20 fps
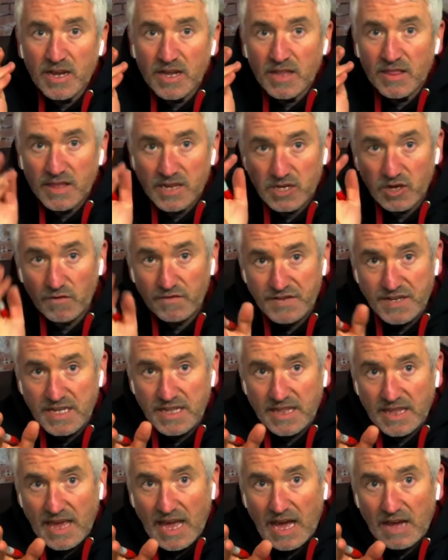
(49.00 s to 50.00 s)
There's obviously
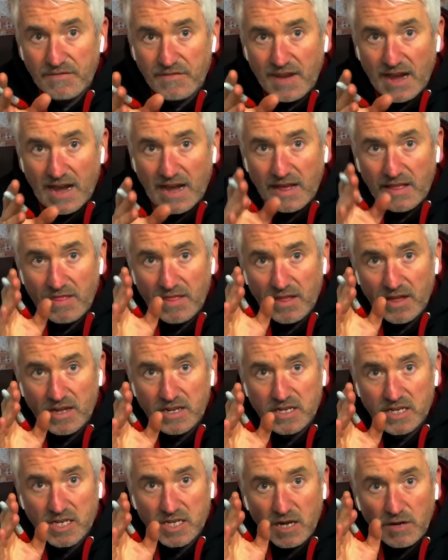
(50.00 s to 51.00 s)
the caveat
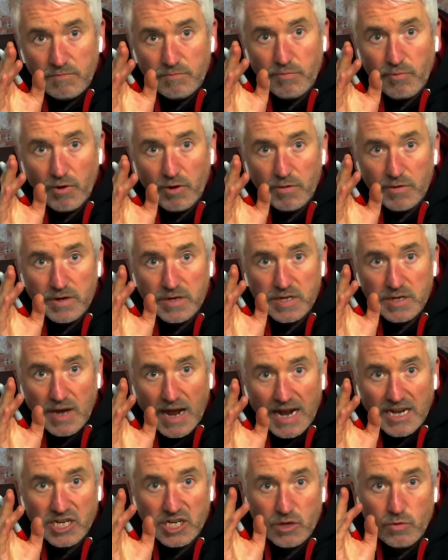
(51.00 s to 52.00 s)
that some brewers
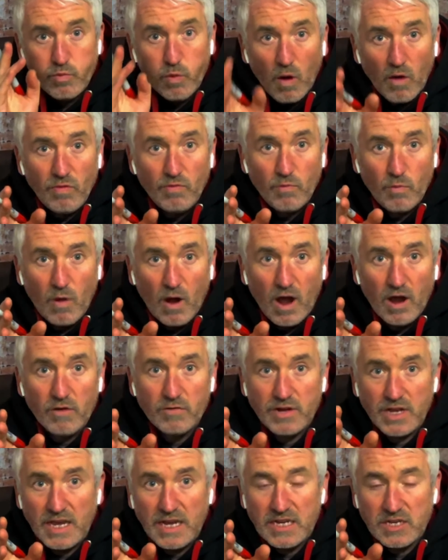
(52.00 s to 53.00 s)
actually want
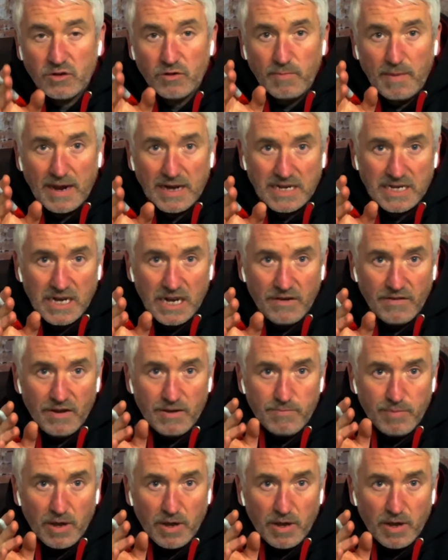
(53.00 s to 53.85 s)
wild yeast or bacteria,